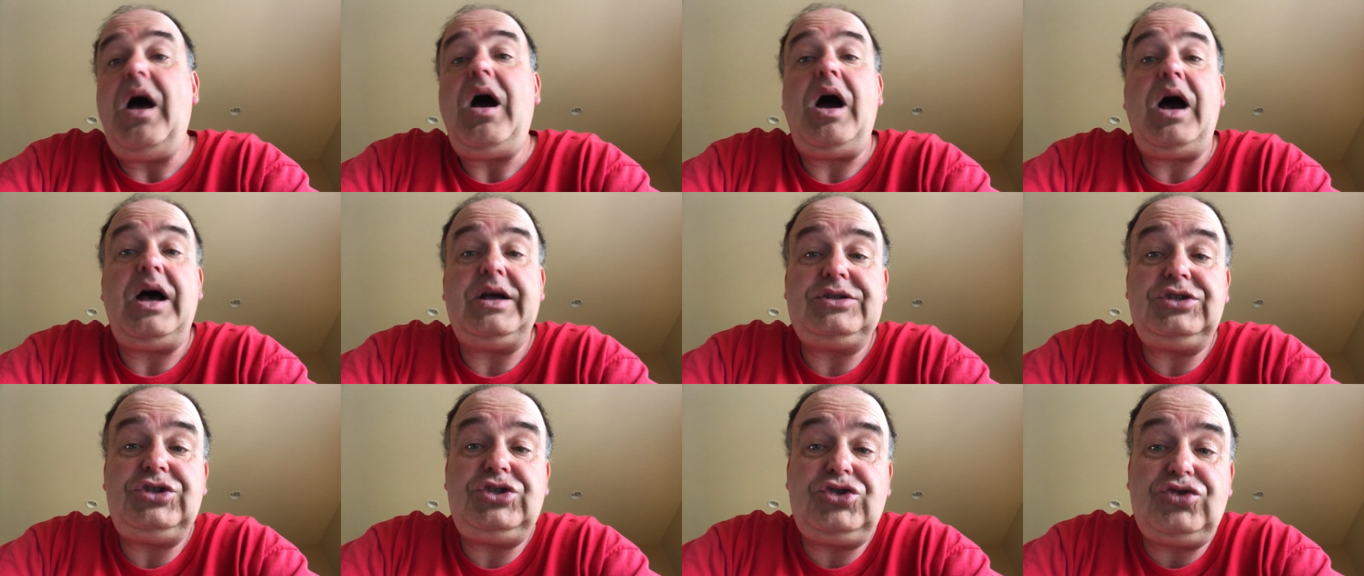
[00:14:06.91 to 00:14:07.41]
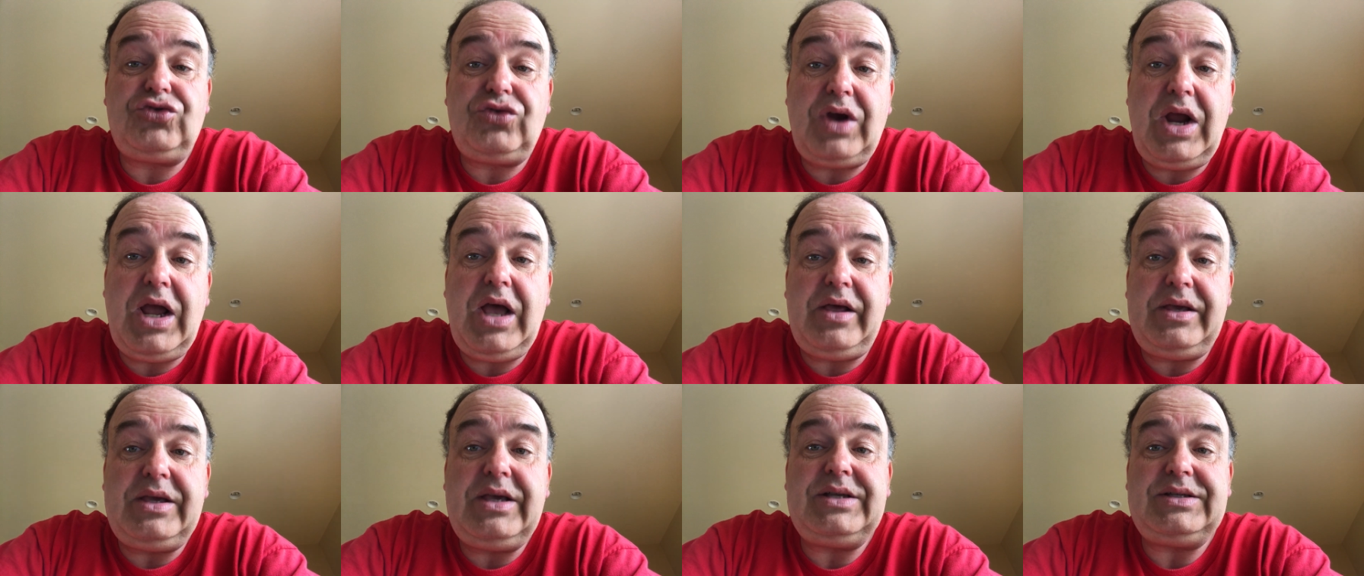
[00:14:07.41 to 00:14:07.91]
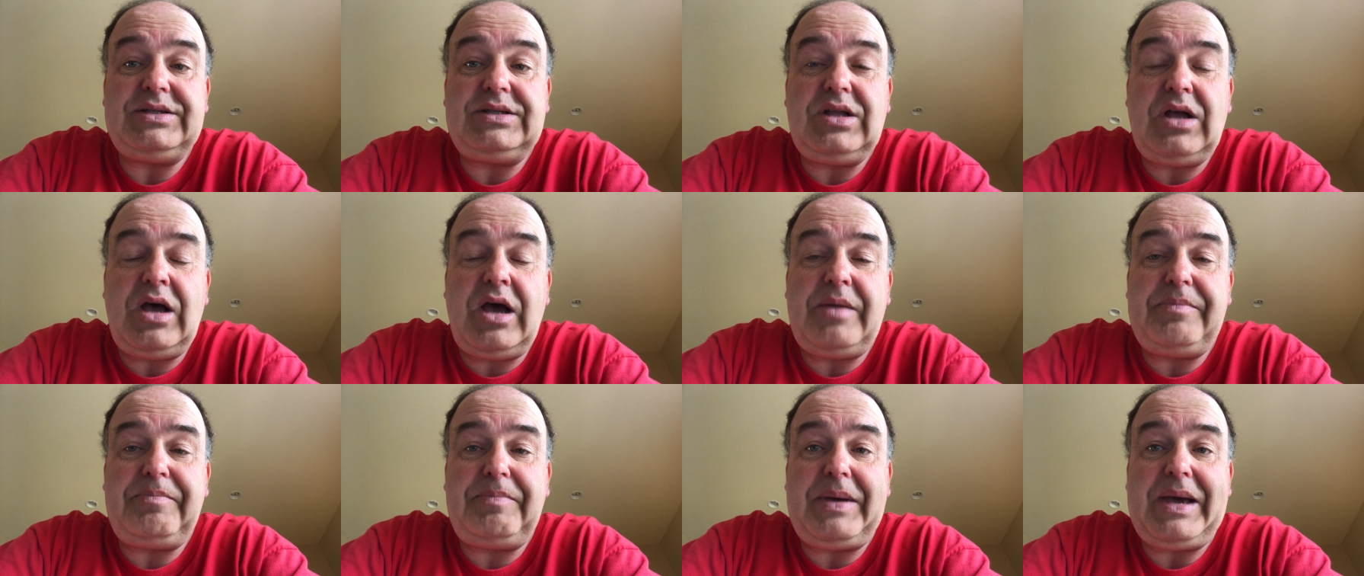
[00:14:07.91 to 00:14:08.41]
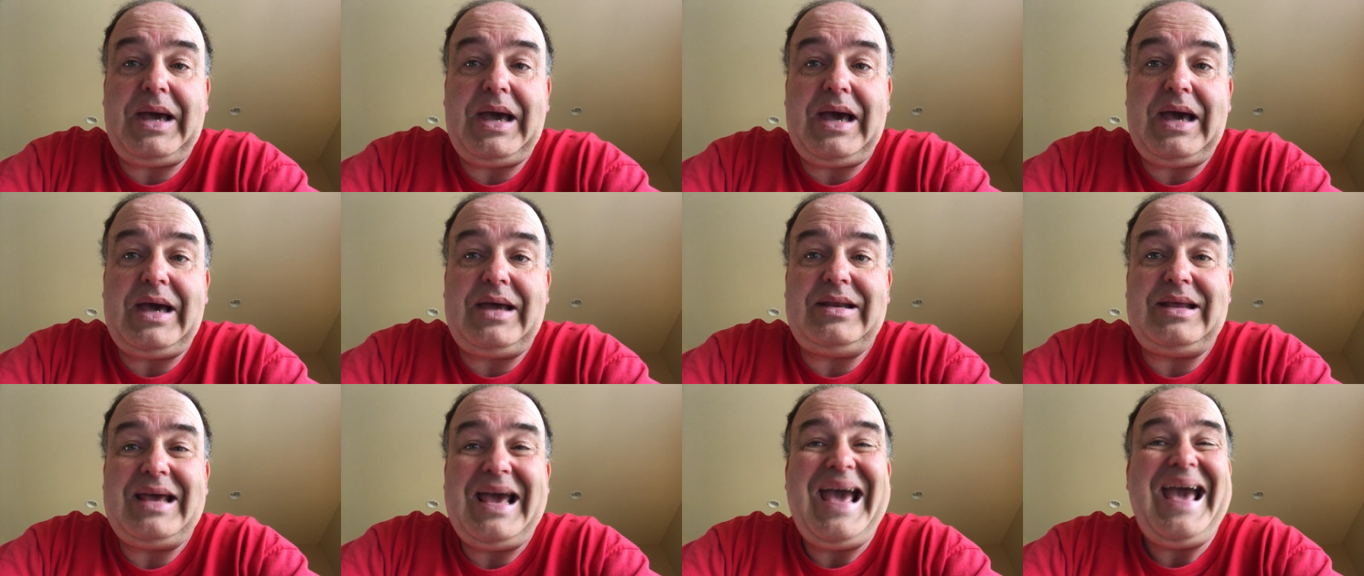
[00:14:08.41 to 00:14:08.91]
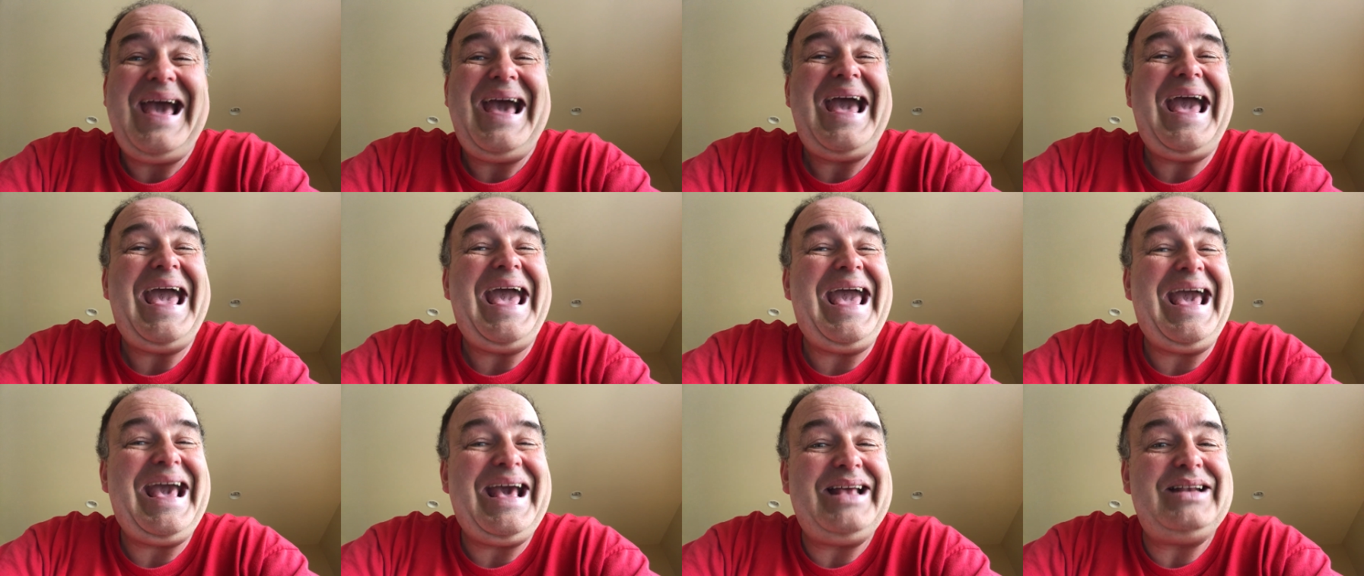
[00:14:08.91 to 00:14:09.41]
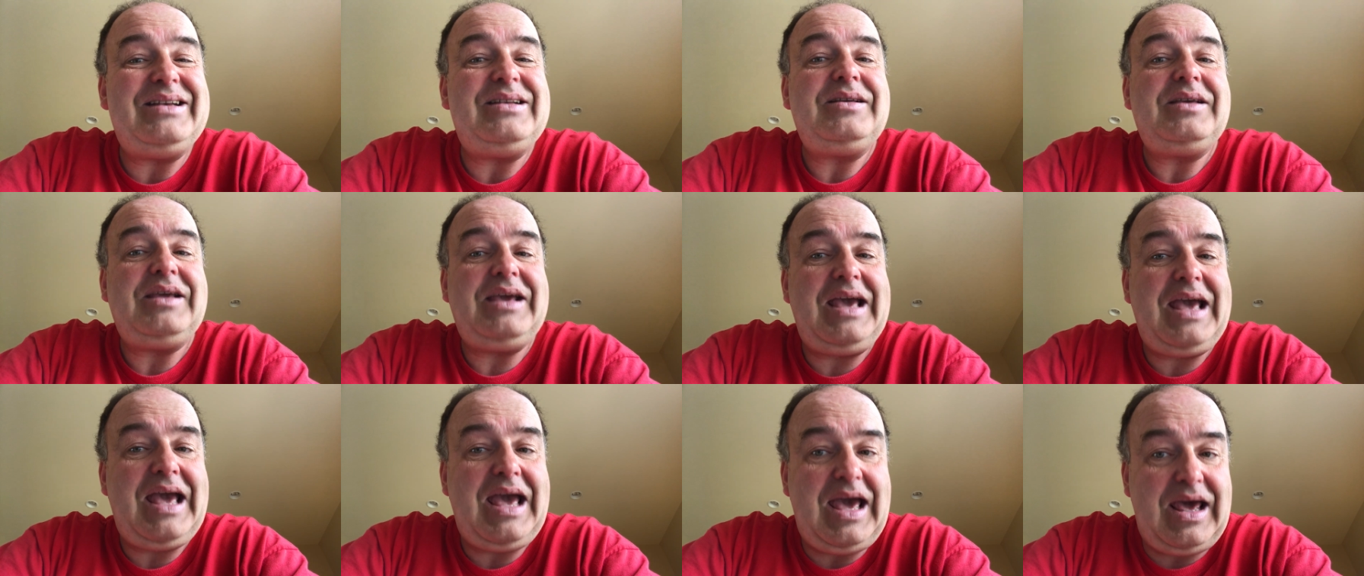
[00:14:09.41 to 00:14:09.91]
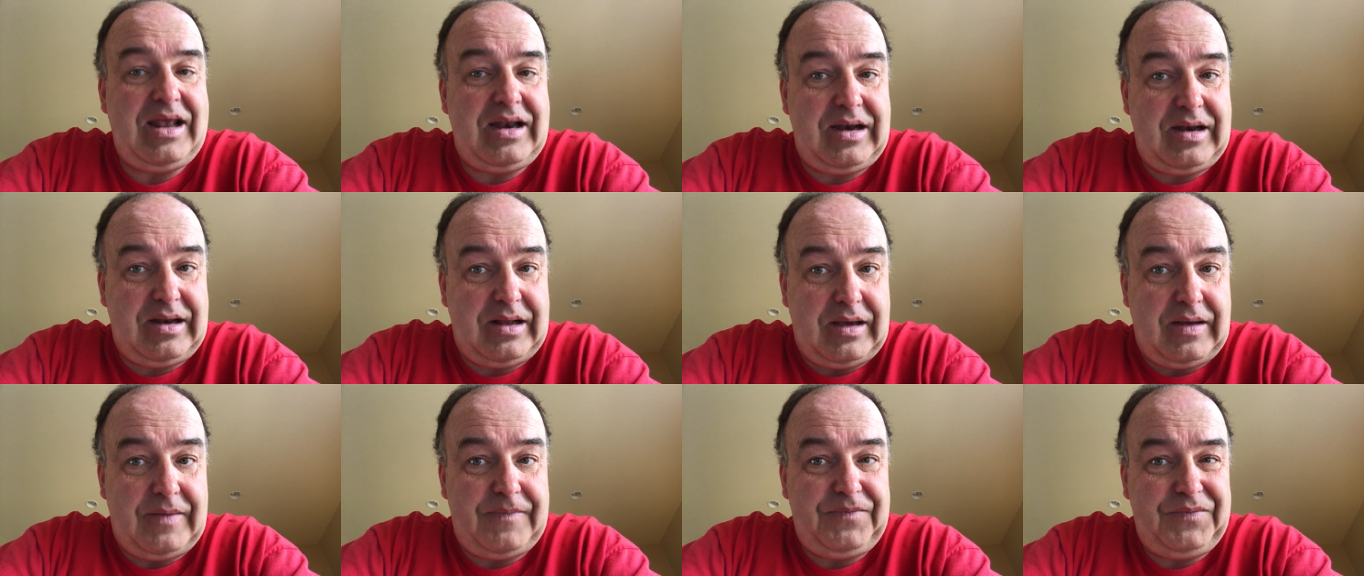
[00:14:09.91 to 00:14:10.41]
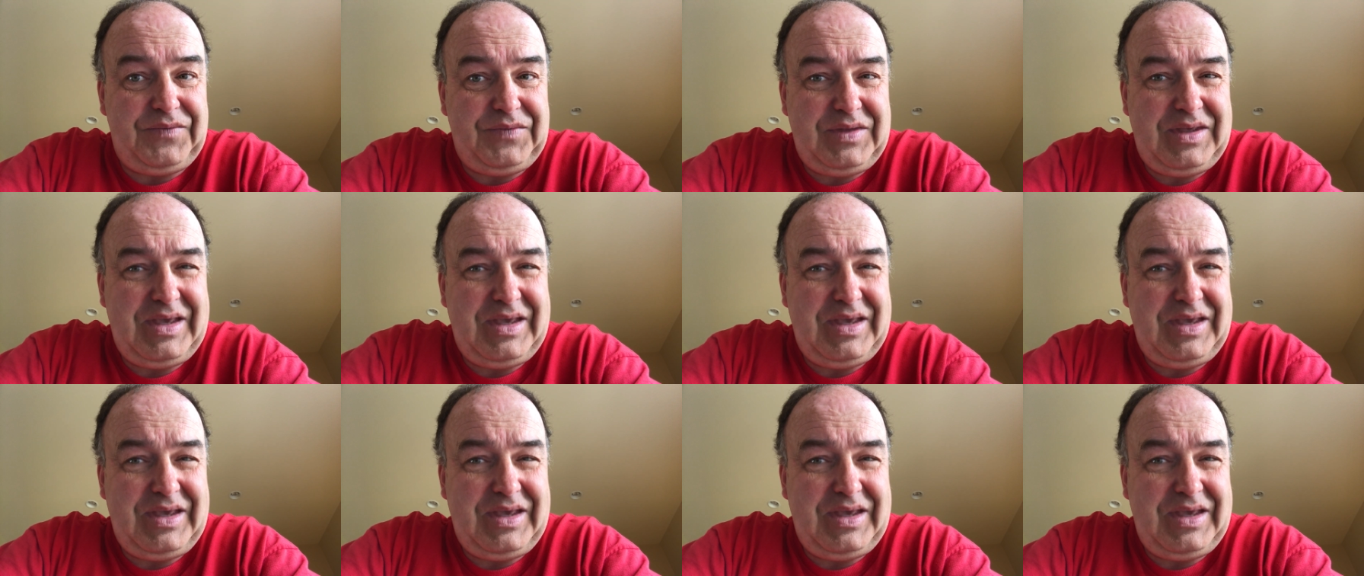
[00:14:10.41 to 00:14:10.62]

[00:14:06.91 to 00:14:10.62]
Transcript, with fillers: Australia is not bad, and Canada.